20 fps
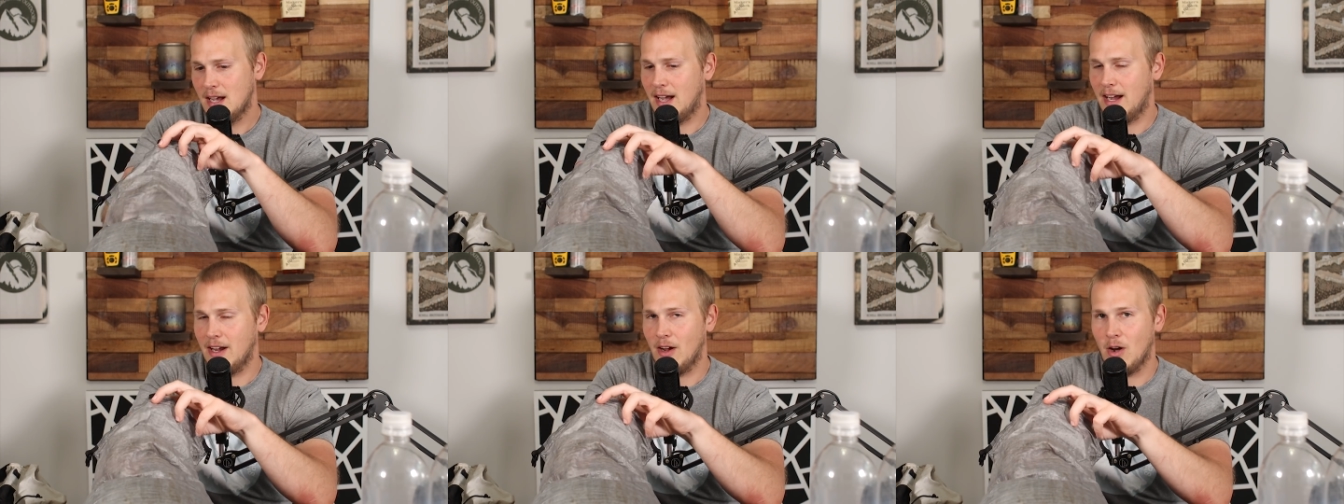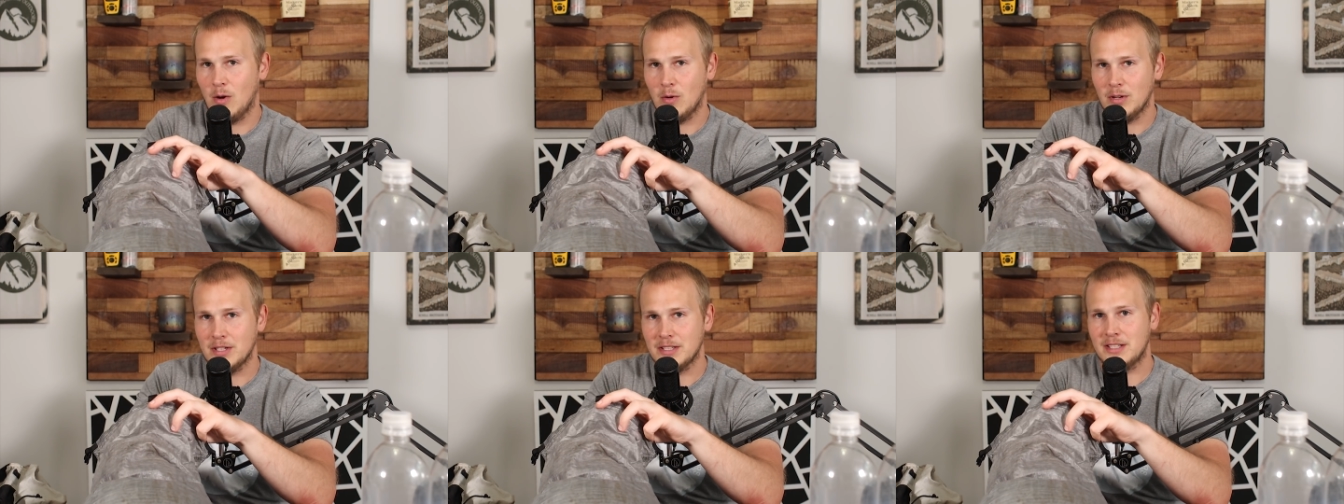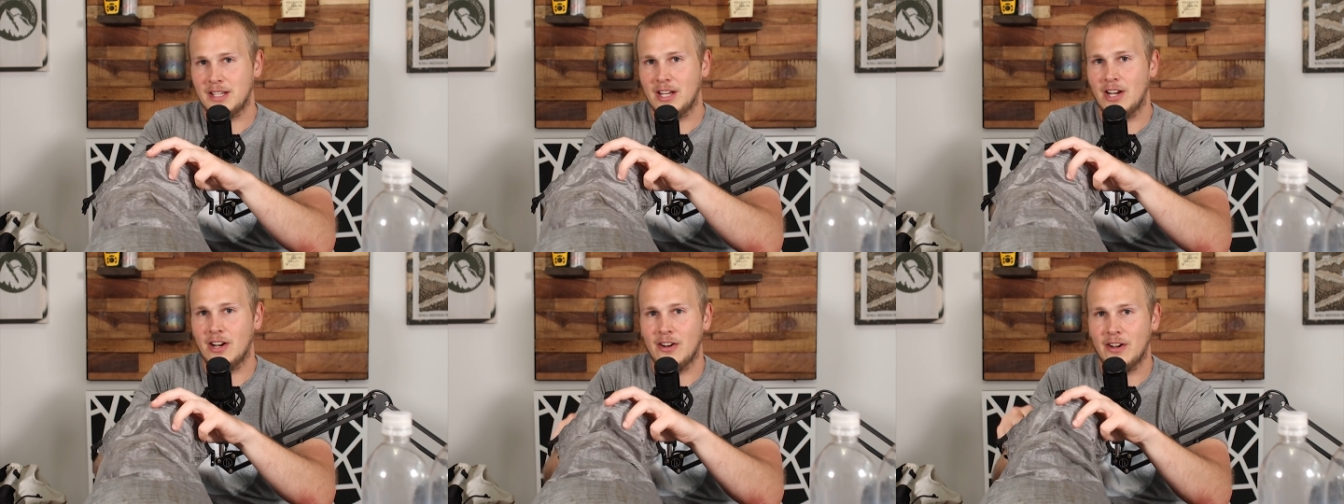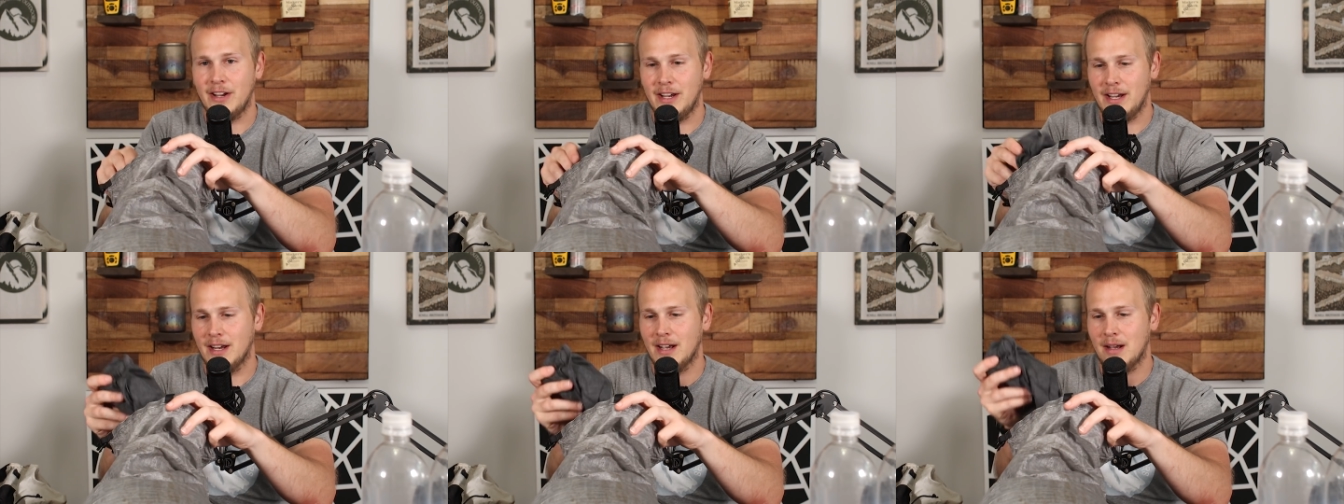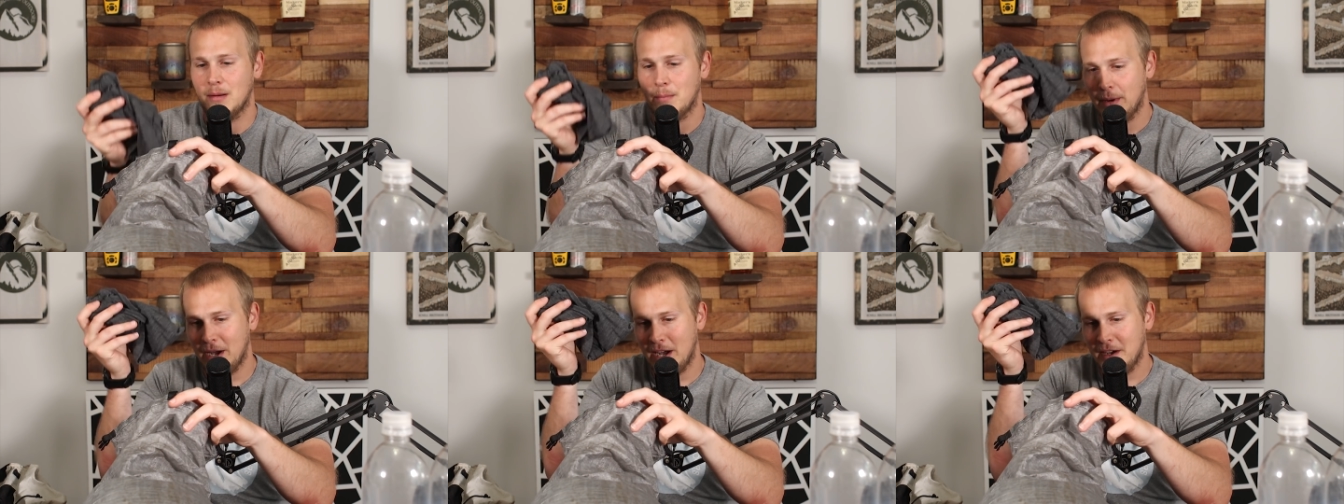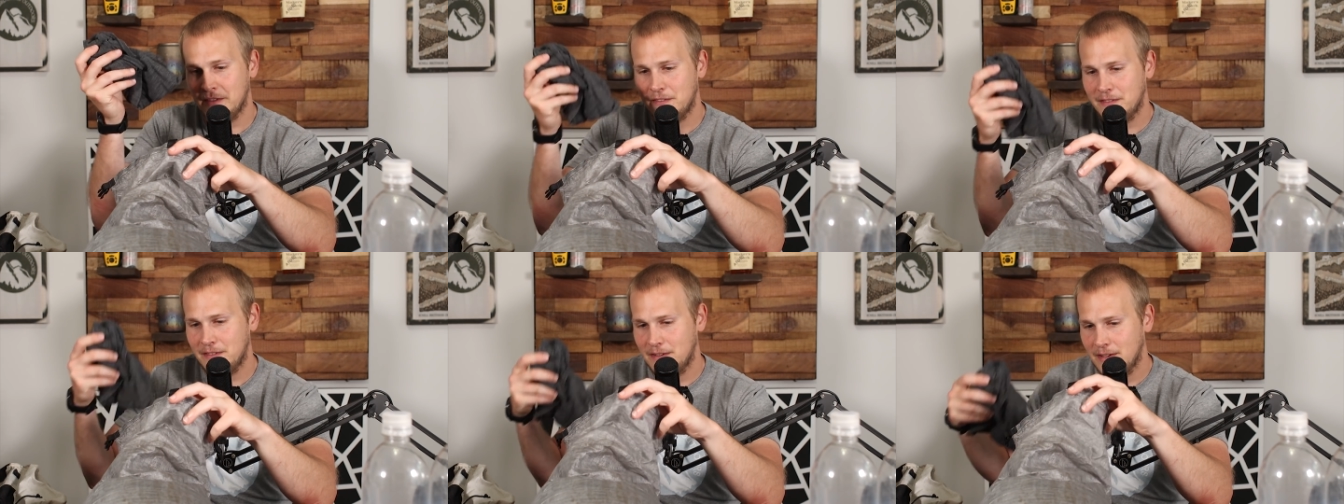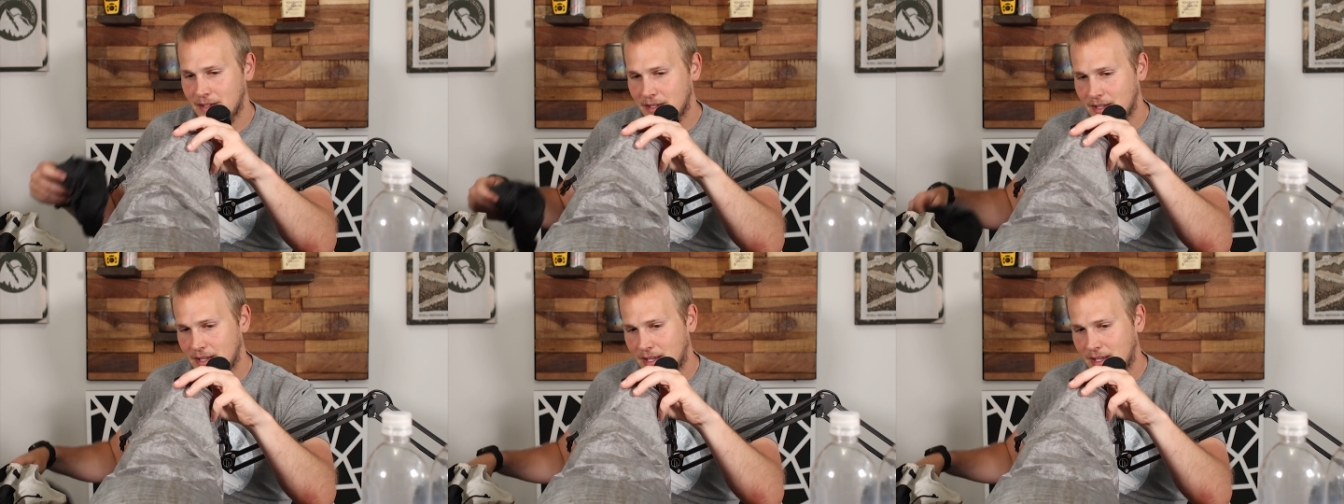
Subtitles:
I always carry a buff.